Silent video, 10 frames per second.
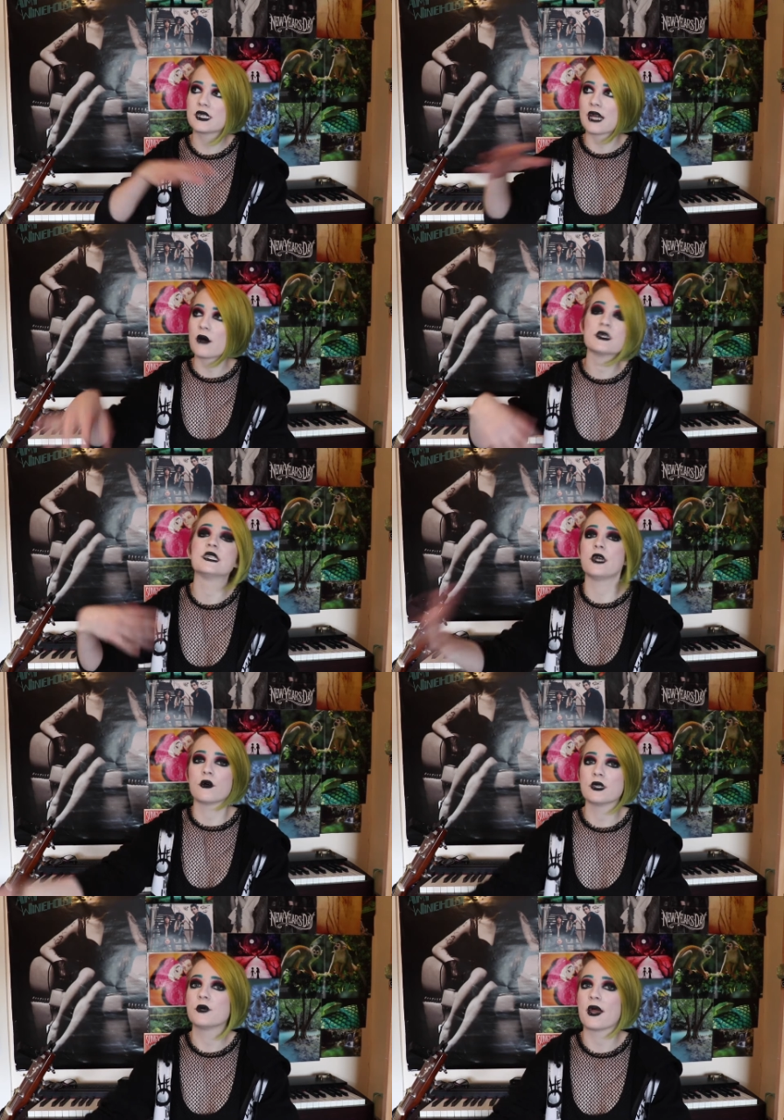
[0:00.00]
that was the
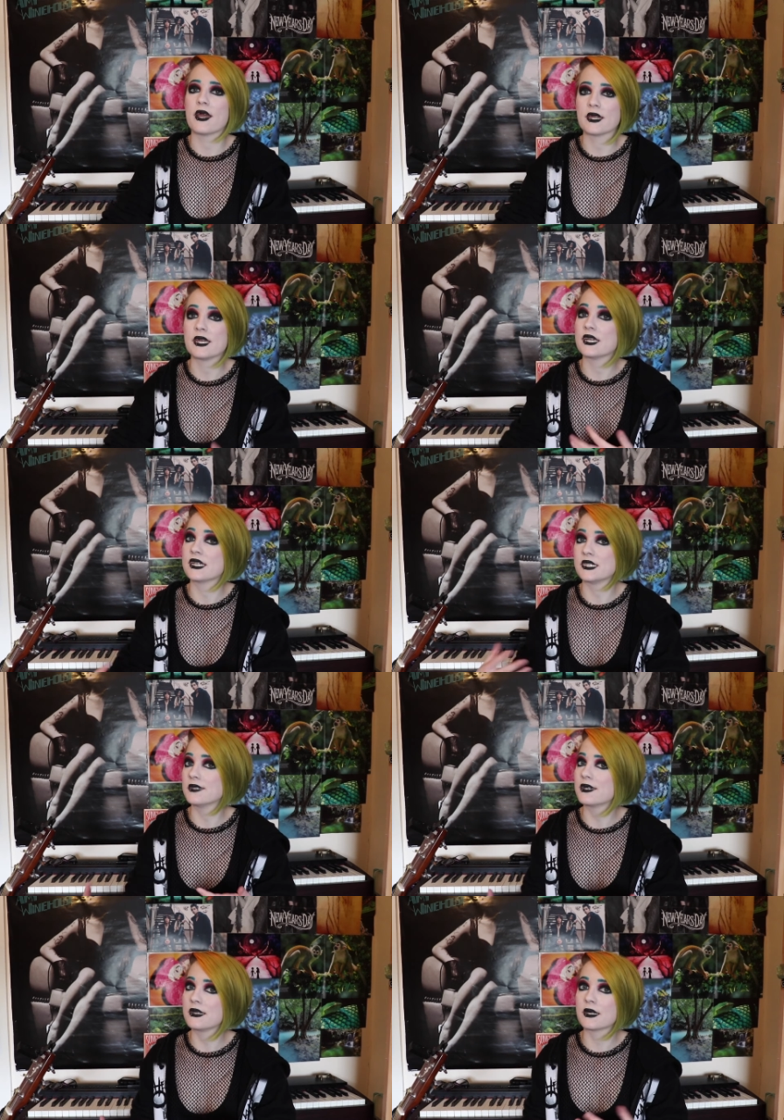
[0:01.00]
only way that he could
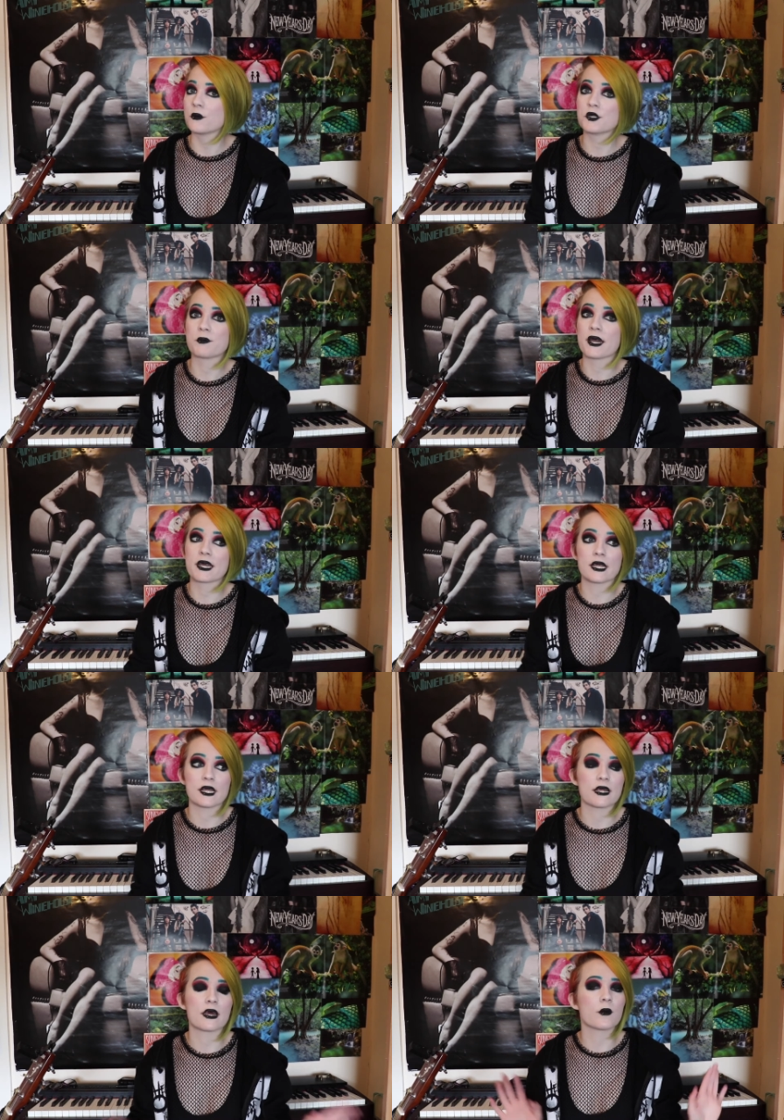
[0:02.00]
do anything, was by
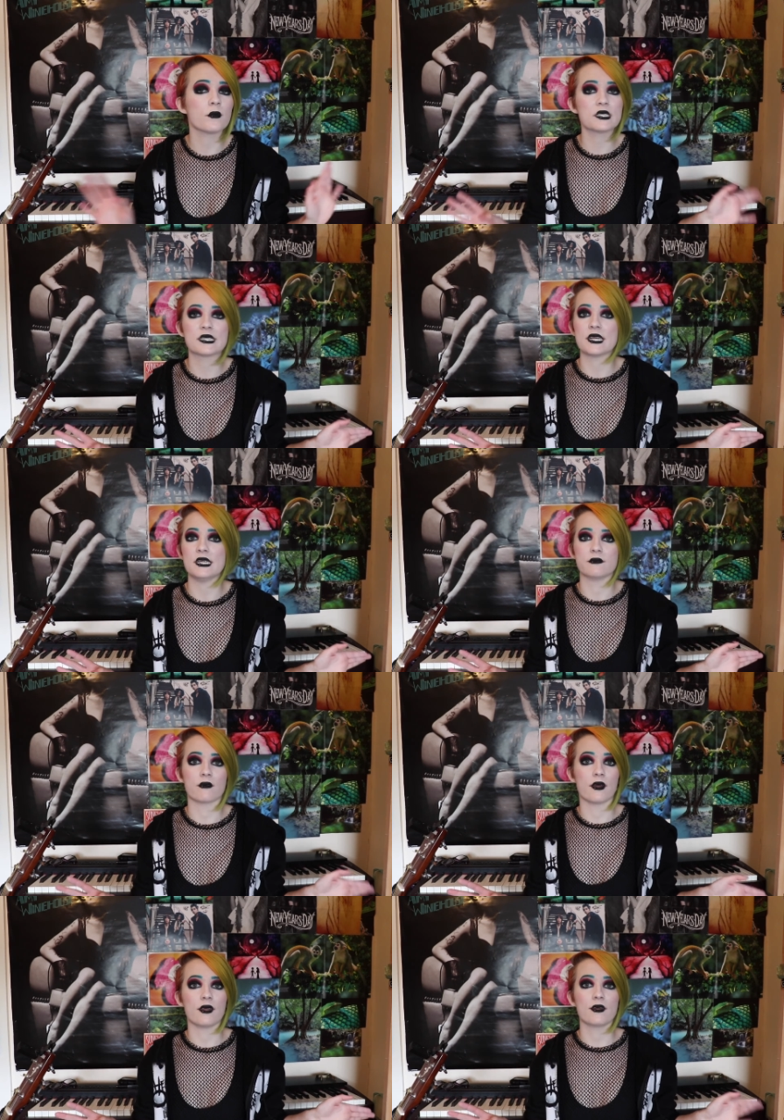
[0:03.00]
killing. Now, I'm not saying he's
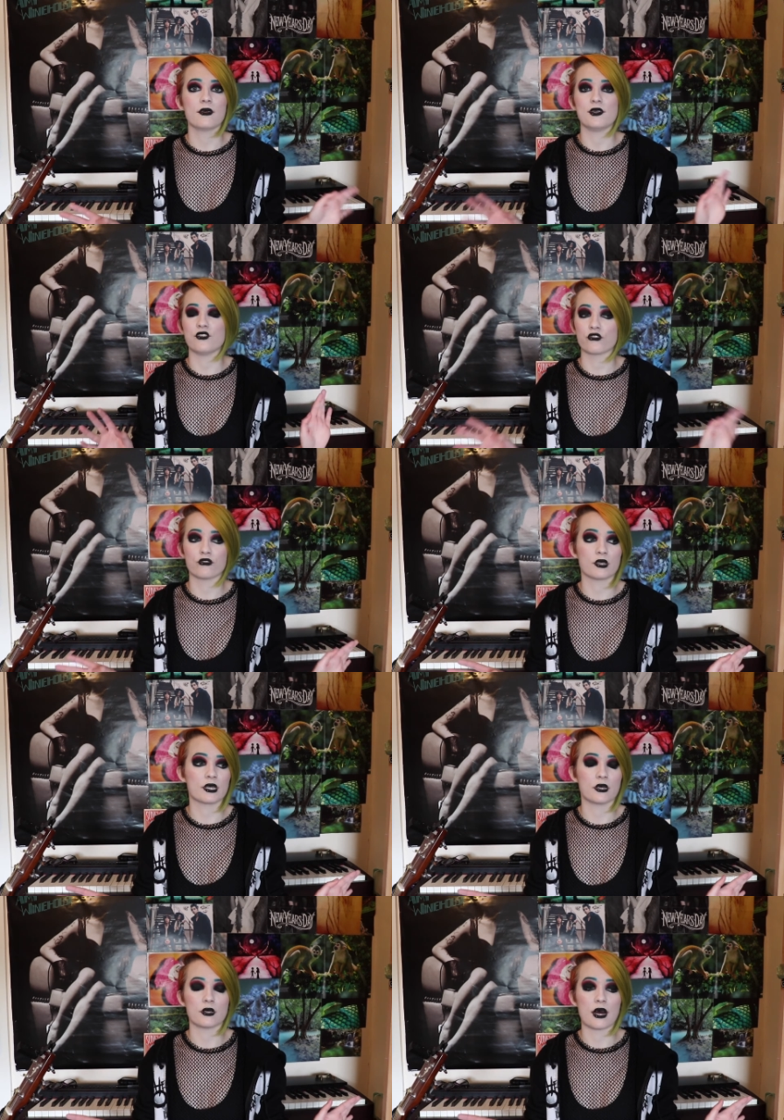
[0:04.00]
right. He shouldn't
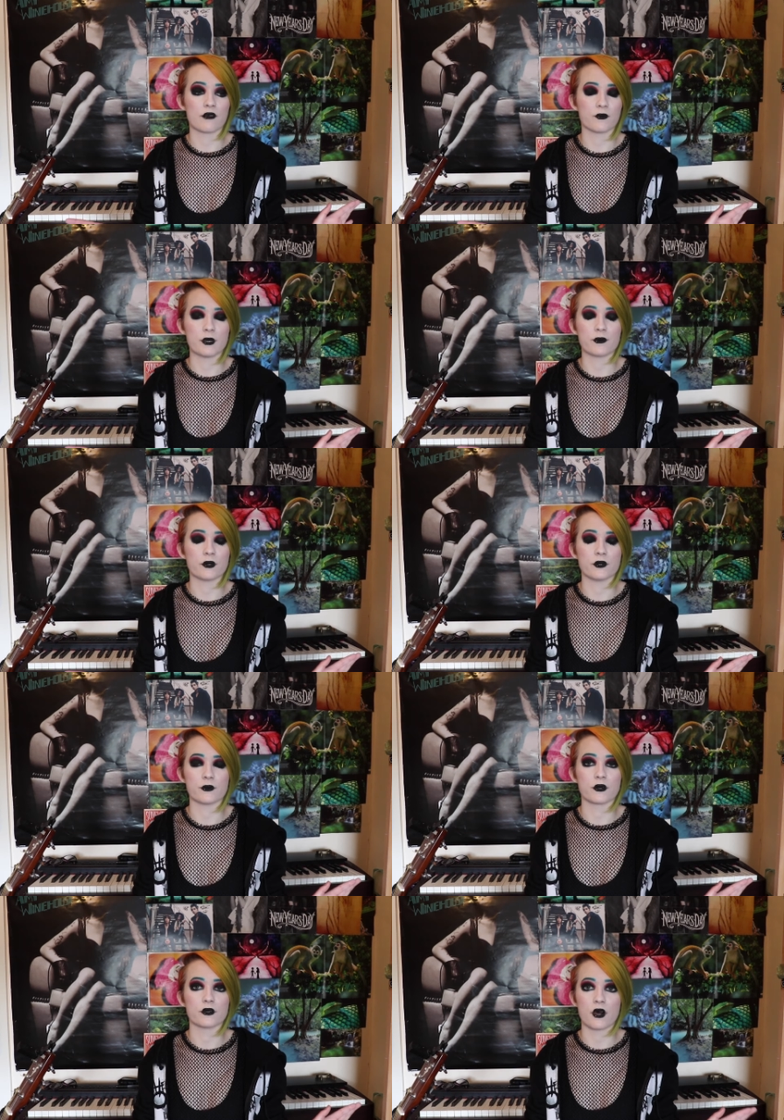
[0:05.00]
kill half the people in the
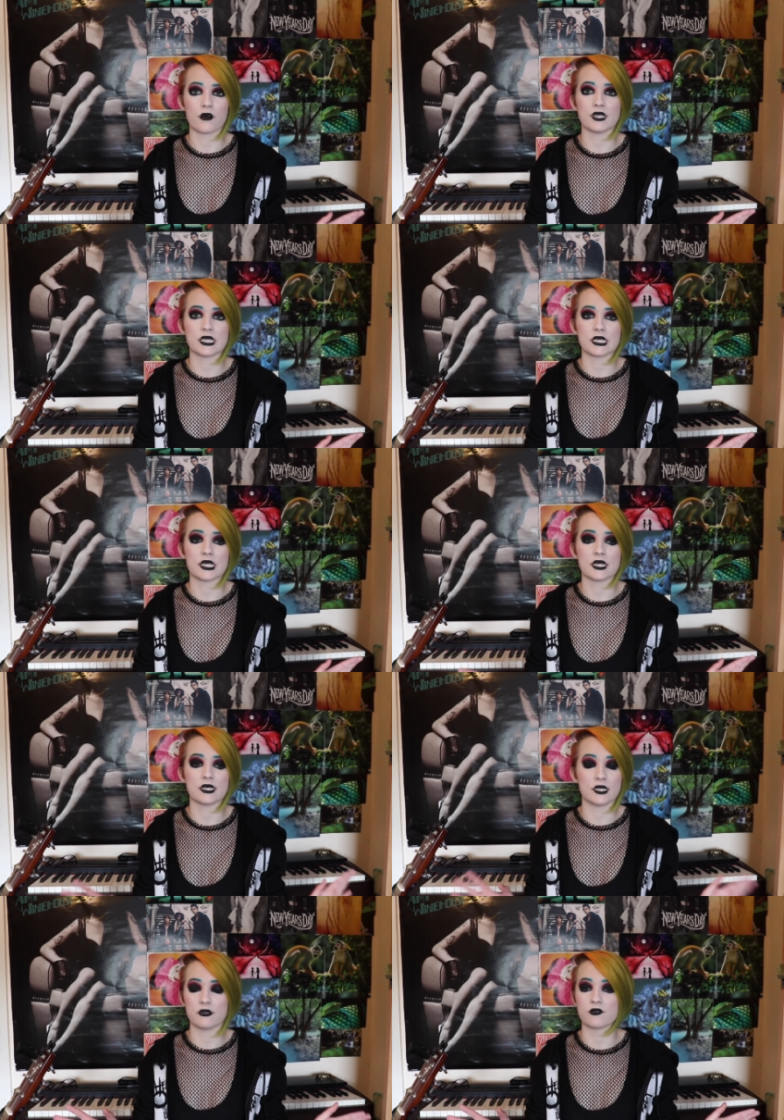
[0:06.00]
world, obviously,
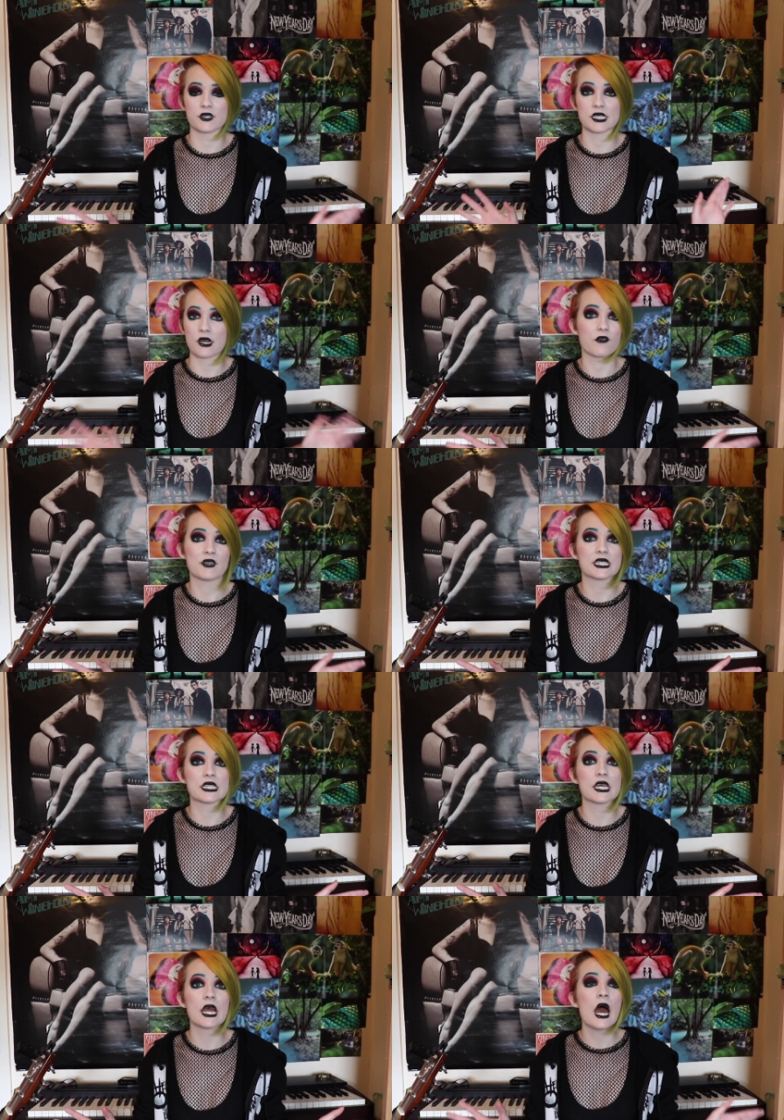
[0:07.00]
in the universe,
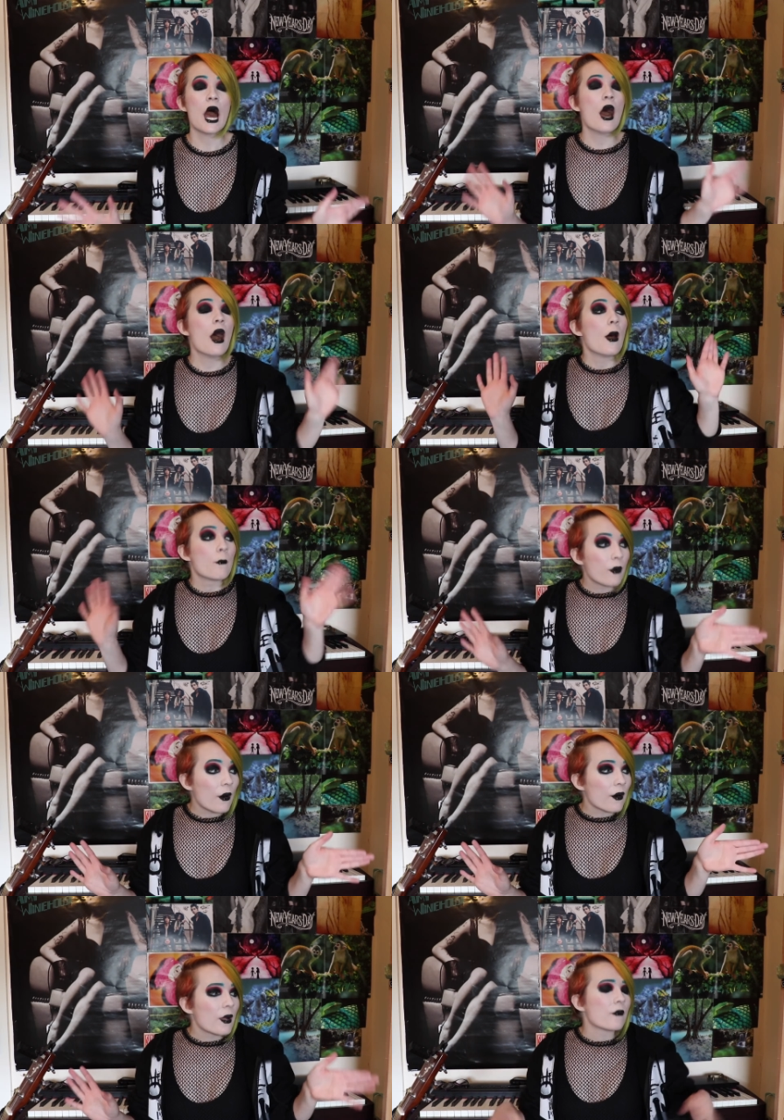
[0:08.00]
obviously.
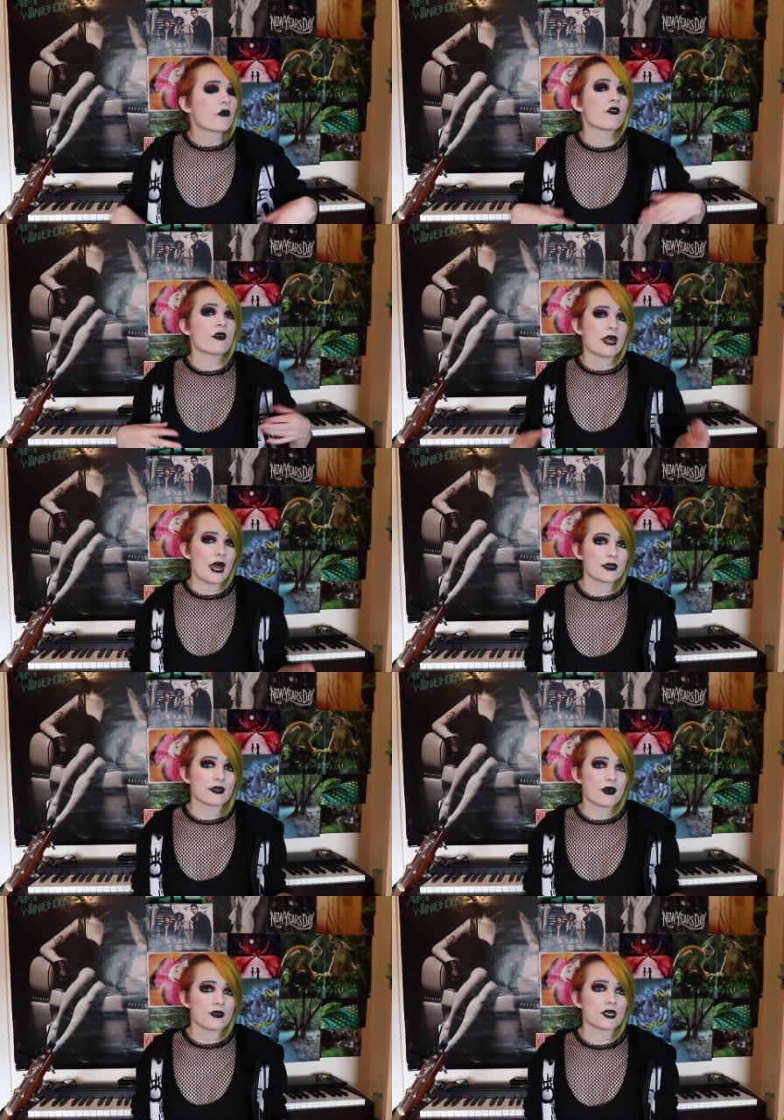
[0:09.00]
But before he had the
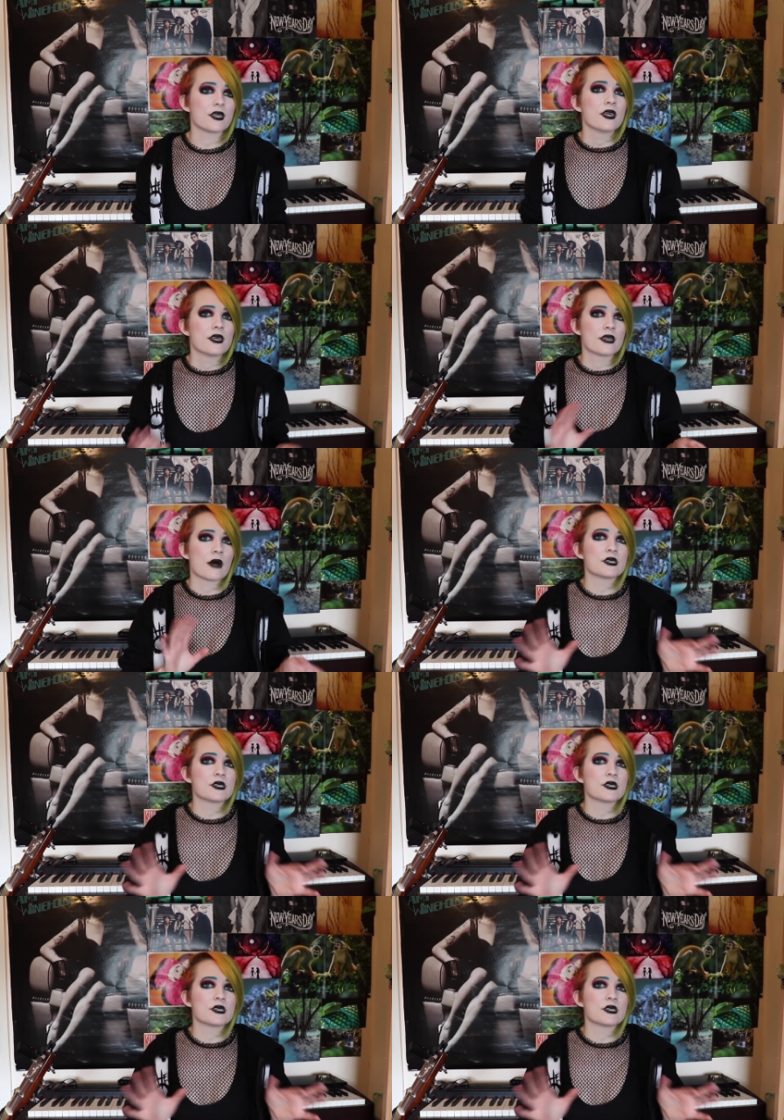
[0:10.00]
gauntlet, that